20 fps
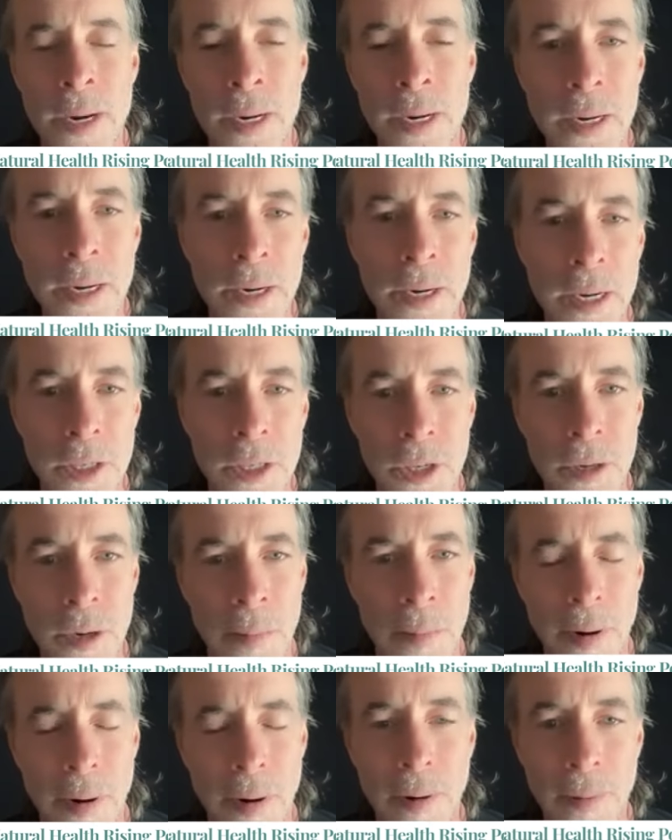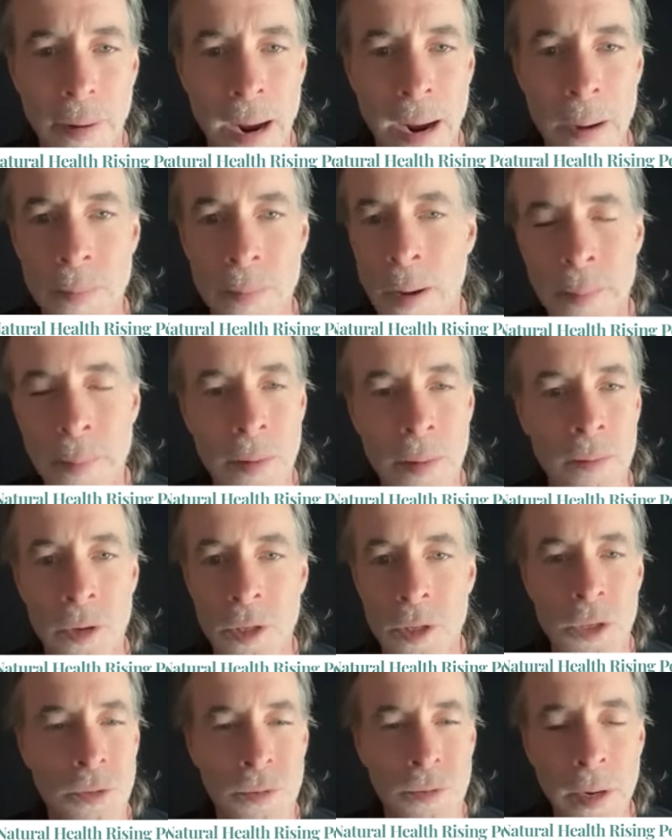conditioned or programmed. I mean, we're just